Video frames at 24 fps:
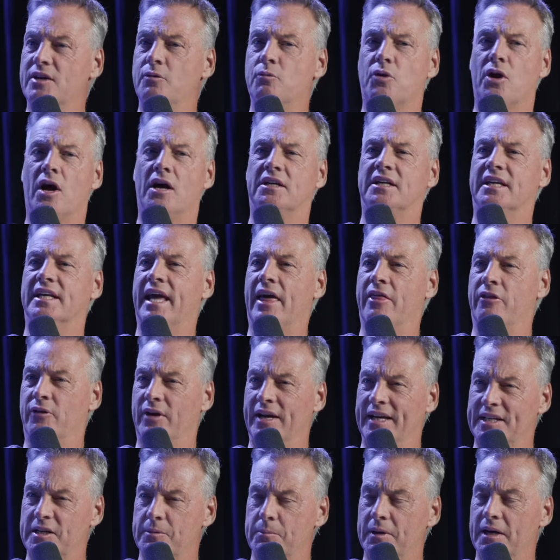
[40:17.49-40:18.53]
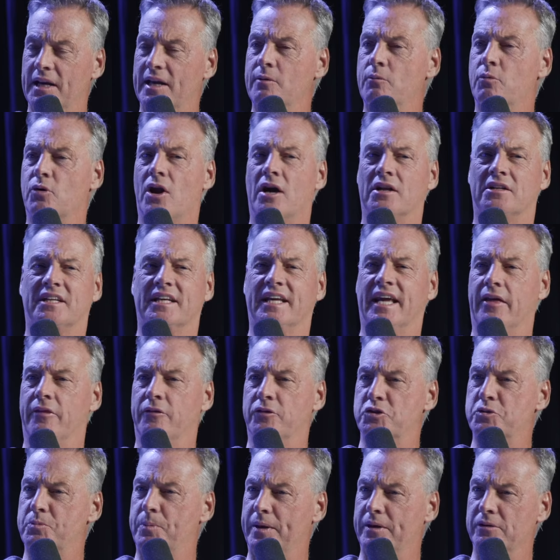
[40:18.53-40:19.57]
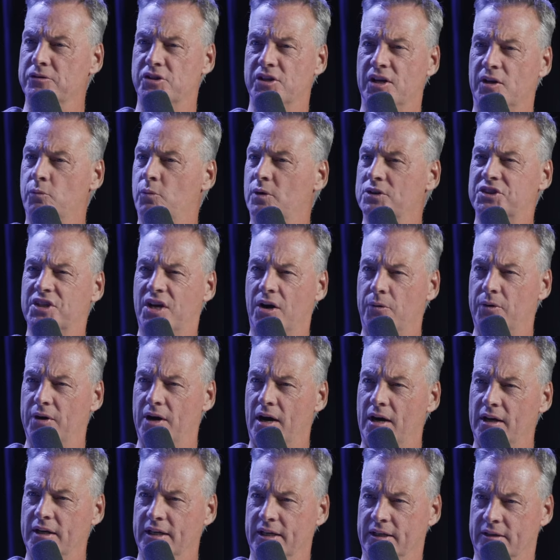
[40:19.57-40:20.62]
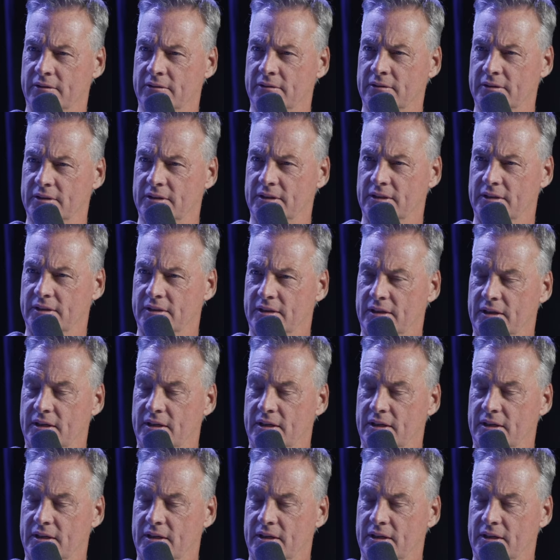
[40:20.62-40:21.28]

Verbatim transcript: We're not together intimately. We're not together spiritually. What's going on here? Mm-hmm.